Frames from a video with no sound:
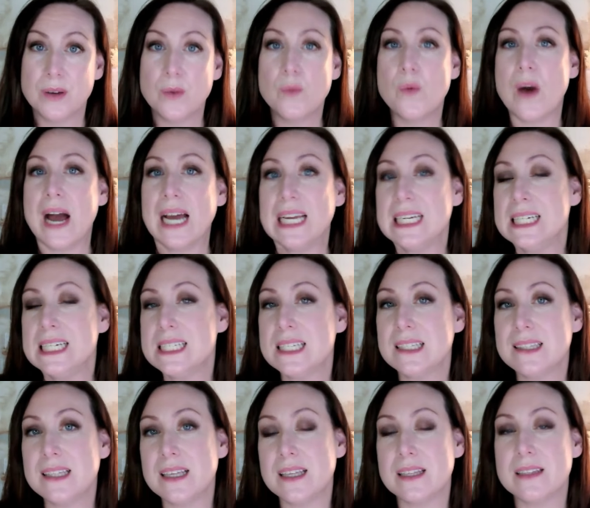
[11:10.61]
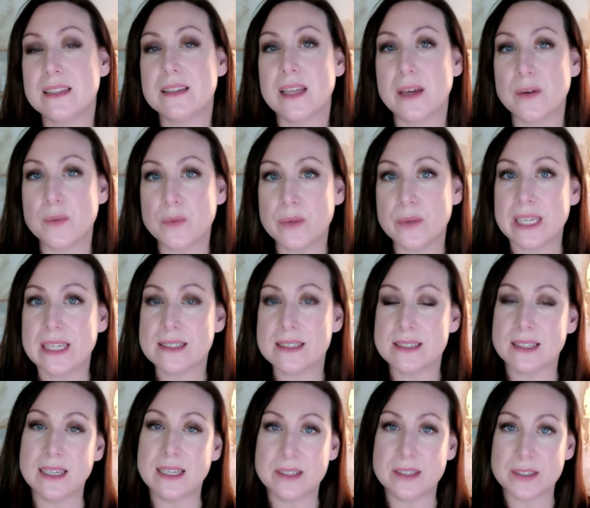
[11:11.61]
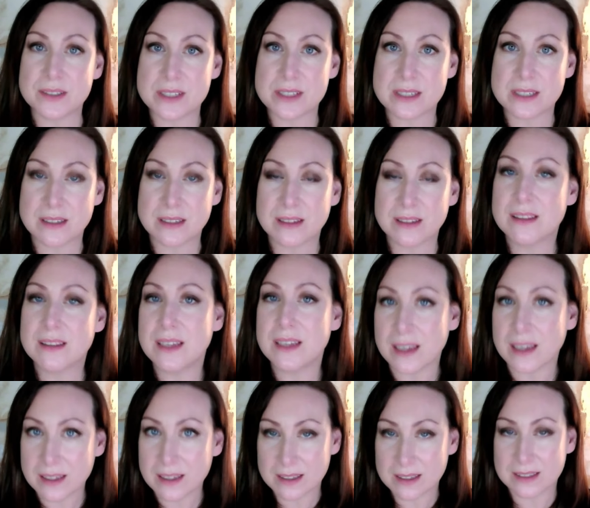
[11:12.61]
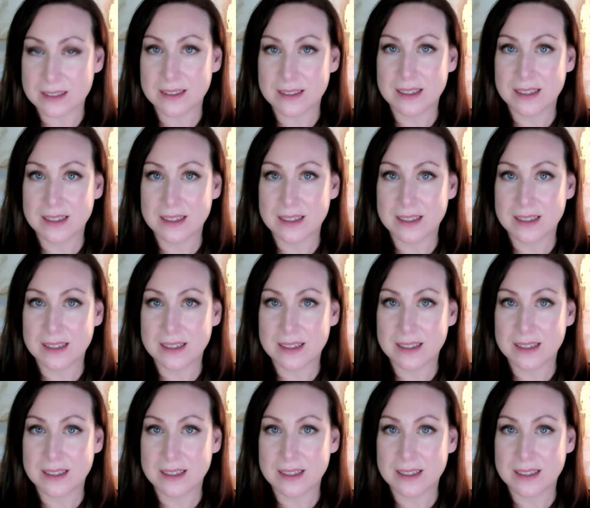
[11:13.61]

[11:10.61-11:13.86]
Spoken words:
why is it then that we as leaders think